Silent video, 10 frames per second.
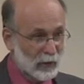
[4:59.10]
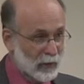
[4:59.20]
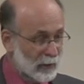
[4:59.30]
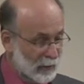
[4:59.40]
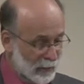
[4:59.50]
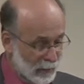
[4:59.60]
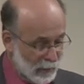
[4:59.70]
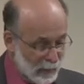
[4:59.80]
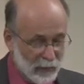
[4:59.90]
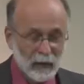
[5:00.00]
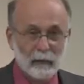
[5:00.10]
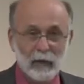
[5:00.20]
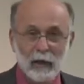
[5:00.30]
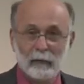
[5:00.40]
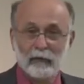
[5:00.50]
you can keep
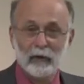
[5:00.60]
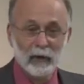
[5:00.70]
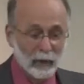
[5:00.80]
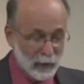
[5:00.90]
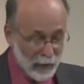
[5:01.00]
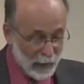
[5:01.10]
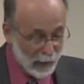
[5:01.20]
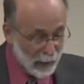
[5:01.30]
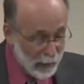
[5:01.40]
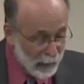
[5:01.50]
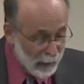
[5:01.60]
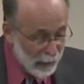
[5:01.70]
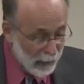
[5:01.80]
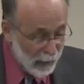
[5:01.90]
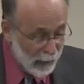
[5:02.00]
it up for another day.
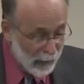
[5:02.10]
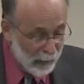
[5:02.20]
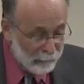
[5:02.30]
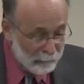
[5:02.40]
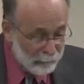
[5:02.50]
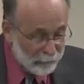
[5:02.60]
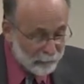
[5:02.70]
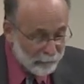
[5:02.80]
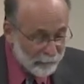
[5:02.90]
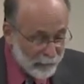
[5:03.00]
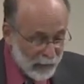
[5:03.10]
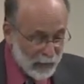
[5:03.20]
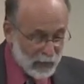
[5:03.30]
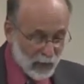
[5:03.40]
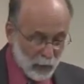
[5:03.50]
Uh,
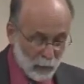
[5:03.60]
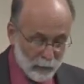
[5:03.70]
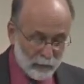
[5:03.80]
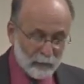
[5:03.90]
so